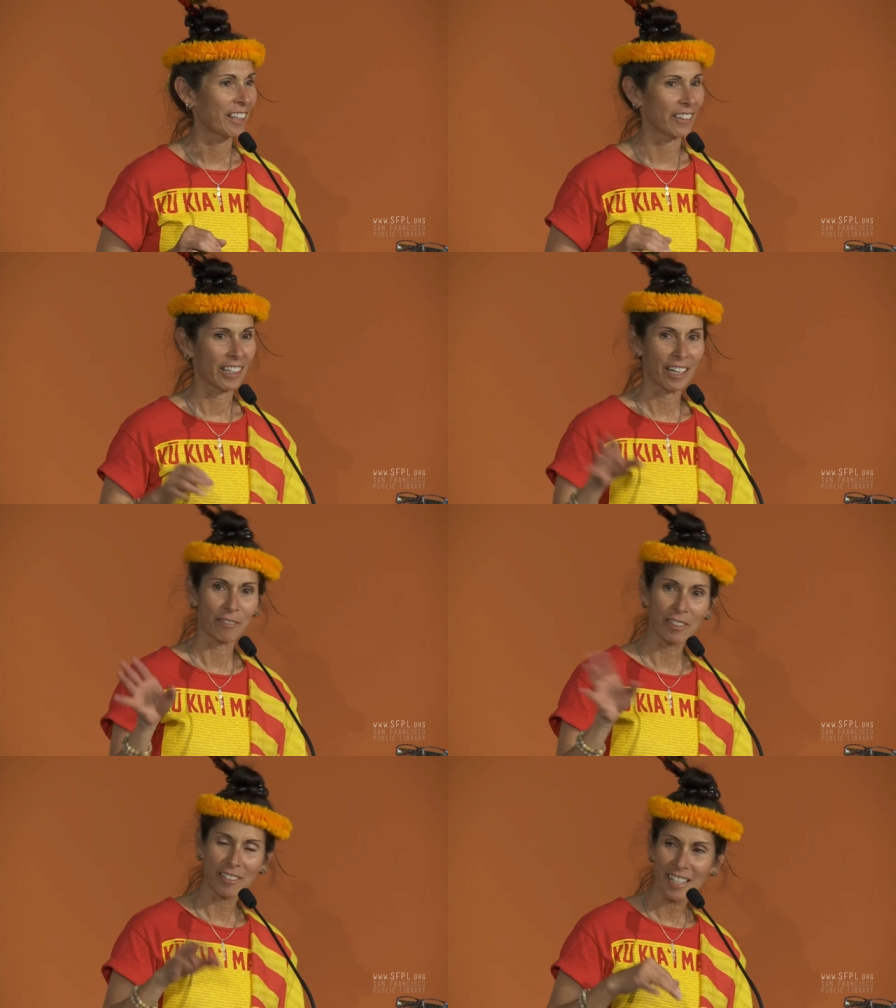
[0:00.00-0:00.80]
They have
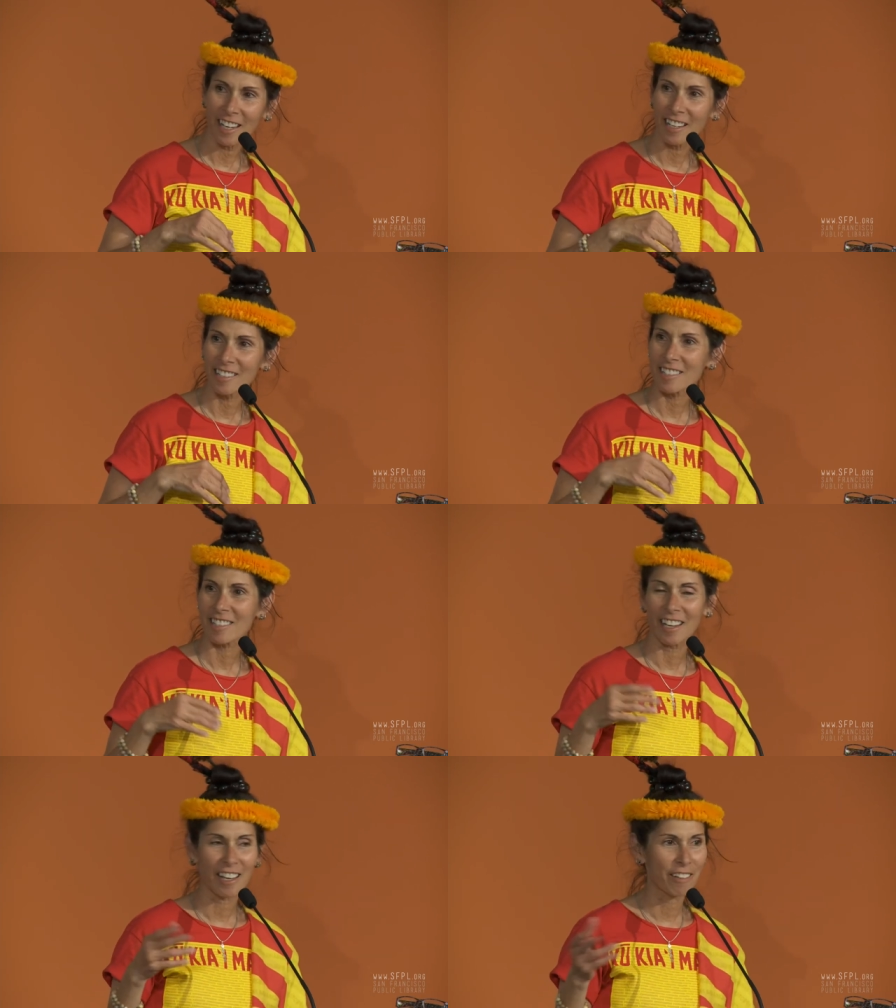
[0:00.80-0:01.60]
their tents.
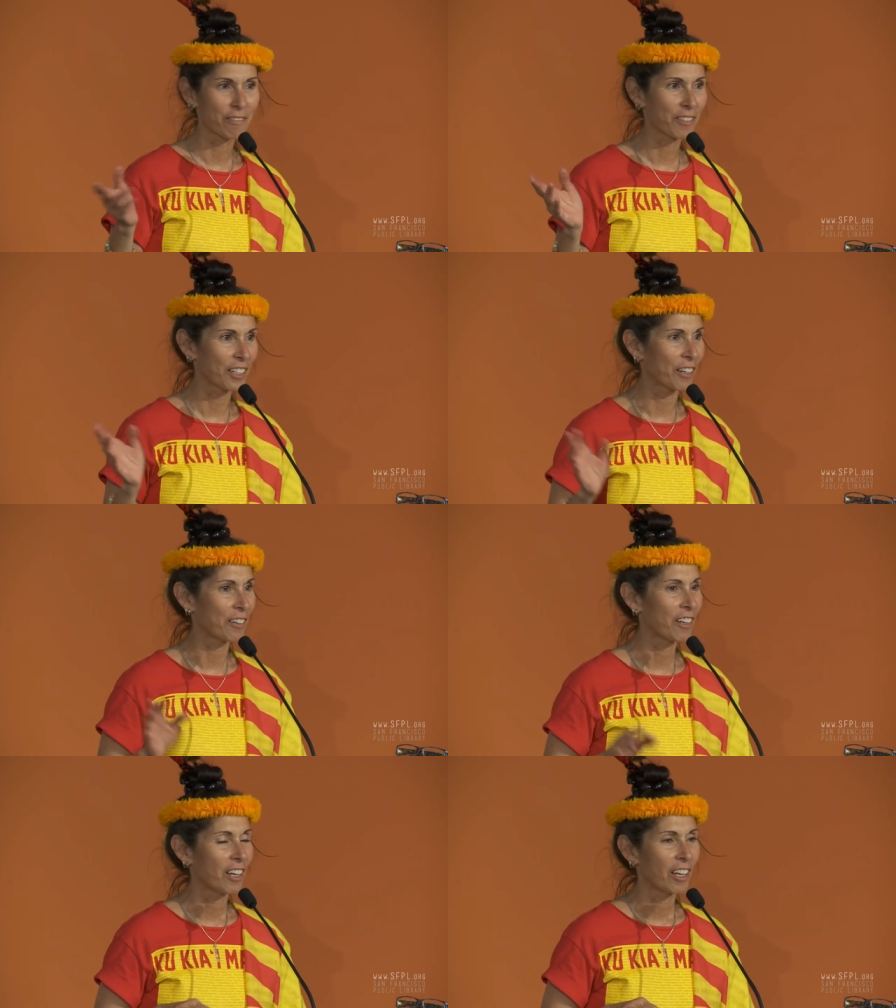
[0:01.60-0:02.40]
They have, you
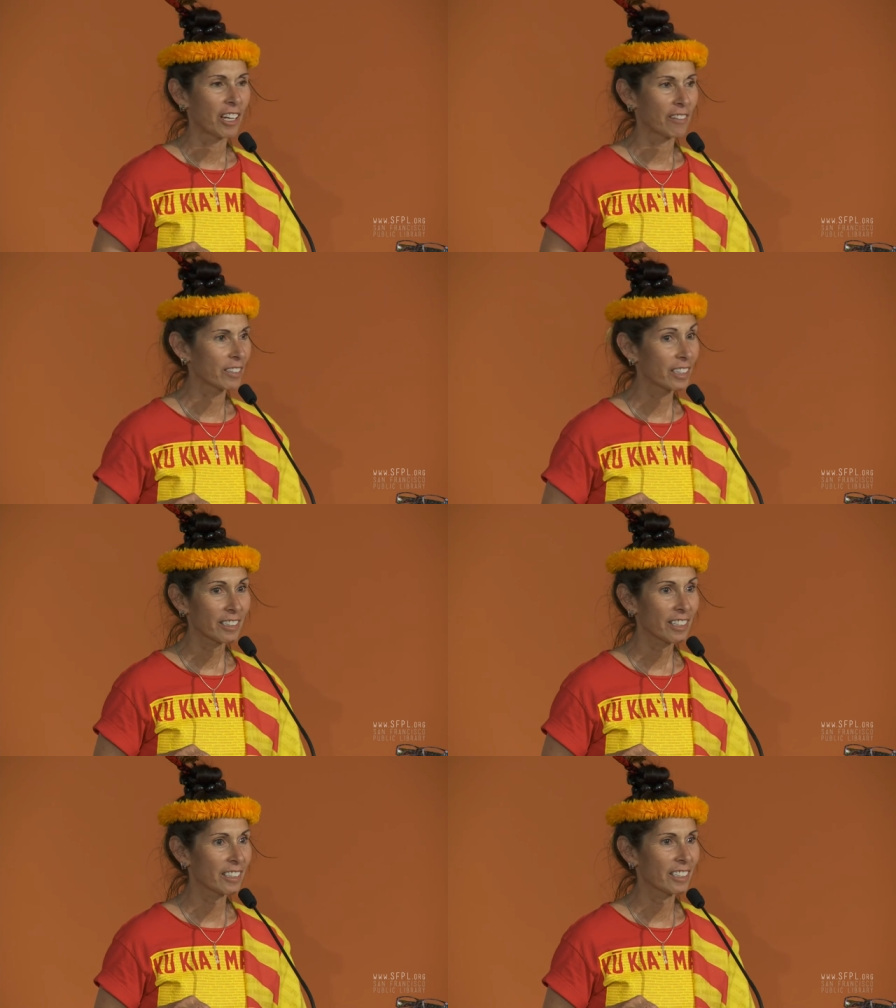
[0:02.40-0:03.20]
know, everything
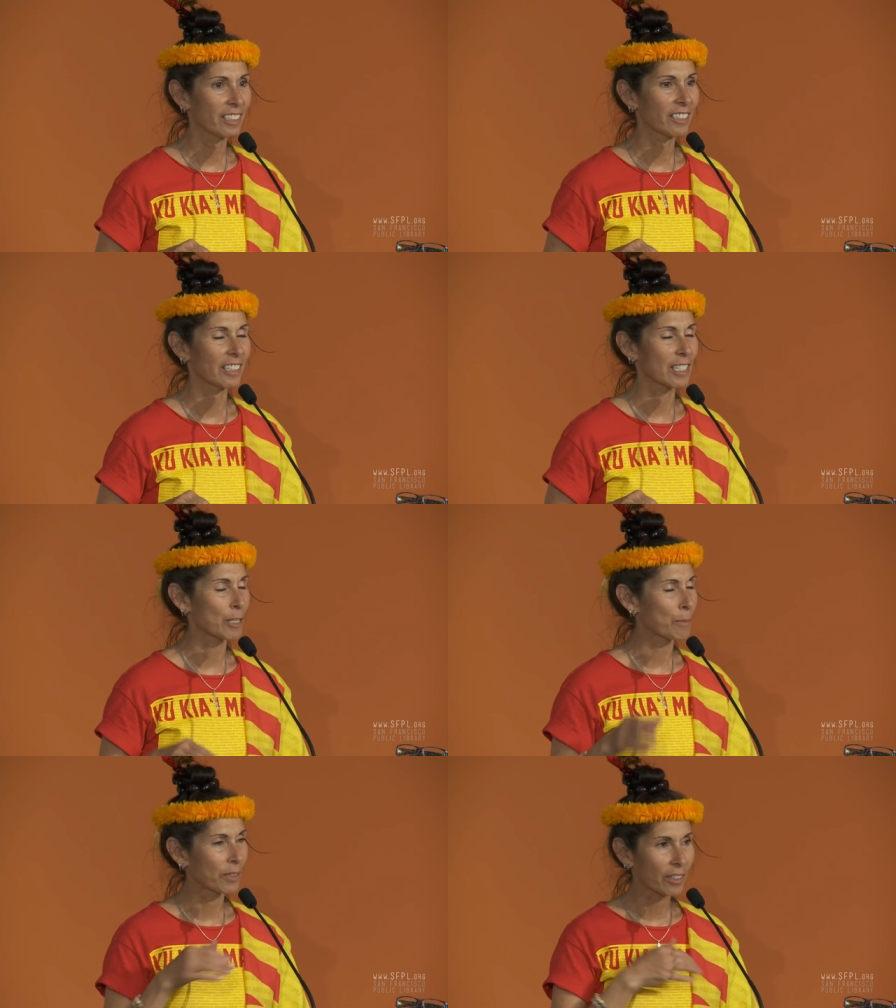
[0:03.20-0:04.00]
they need. They
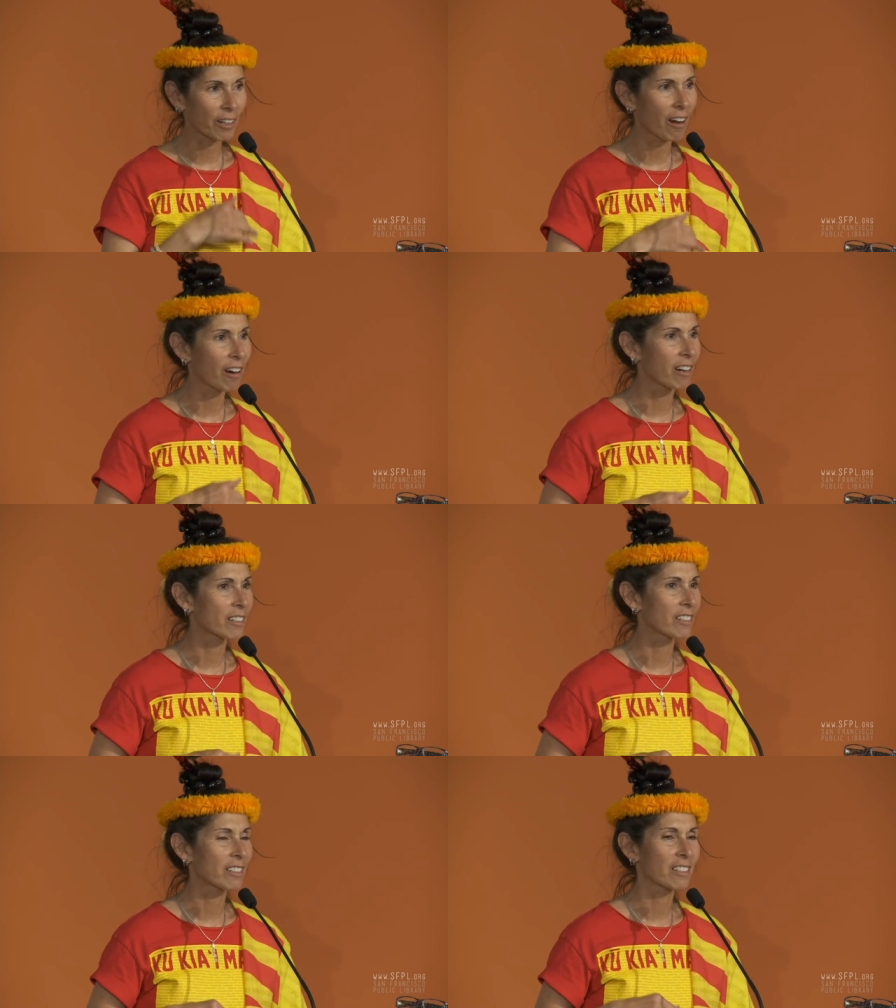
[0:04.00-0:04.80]
sleep in their
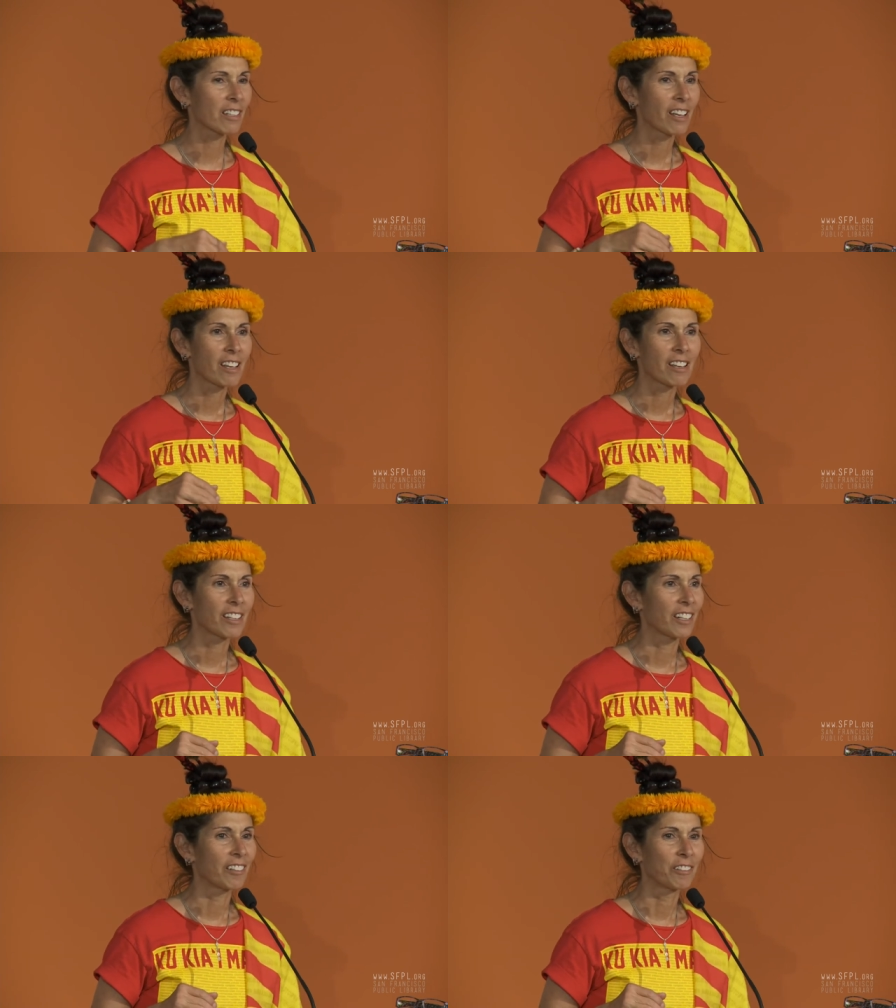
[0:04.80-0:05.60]
cars,
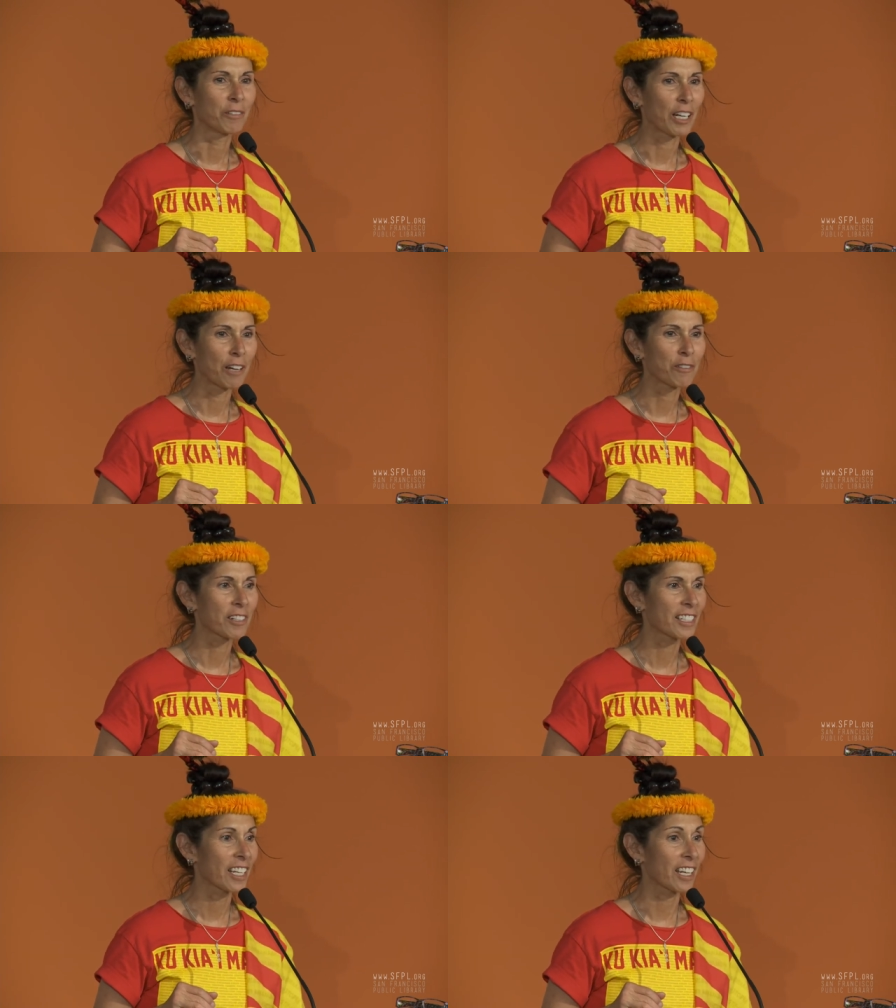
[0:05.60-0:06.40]
you know, whatever
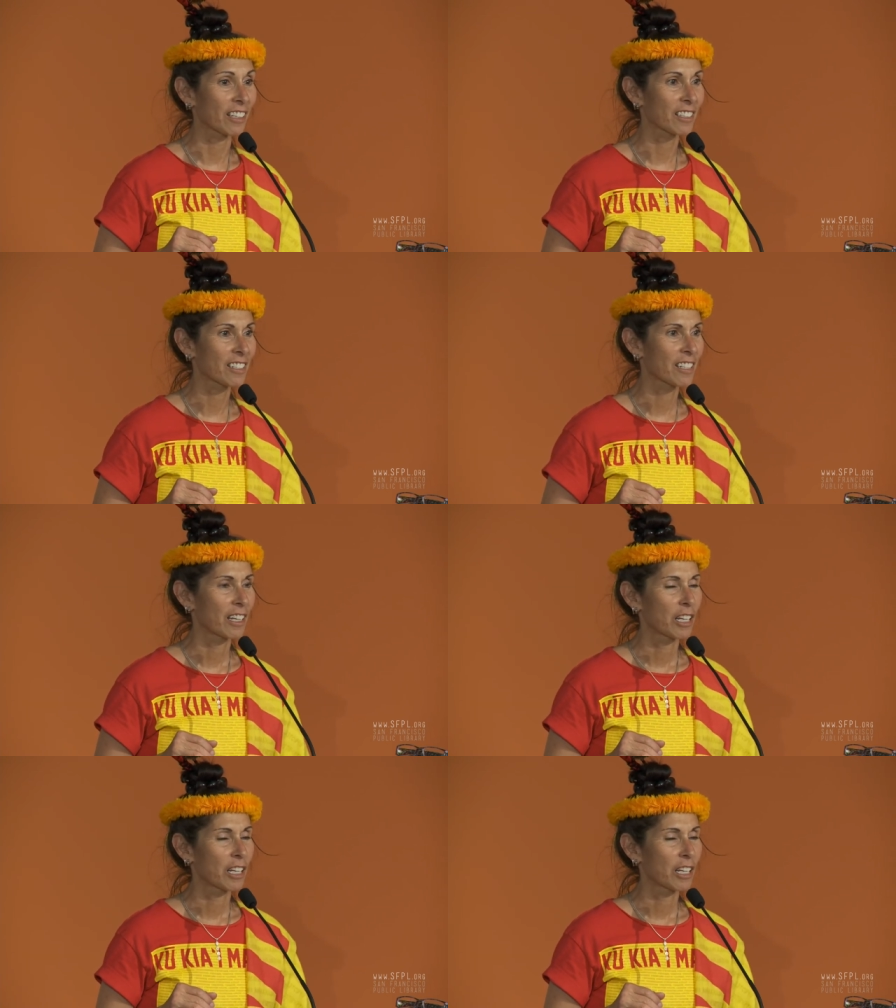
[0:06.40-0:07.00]
it takes.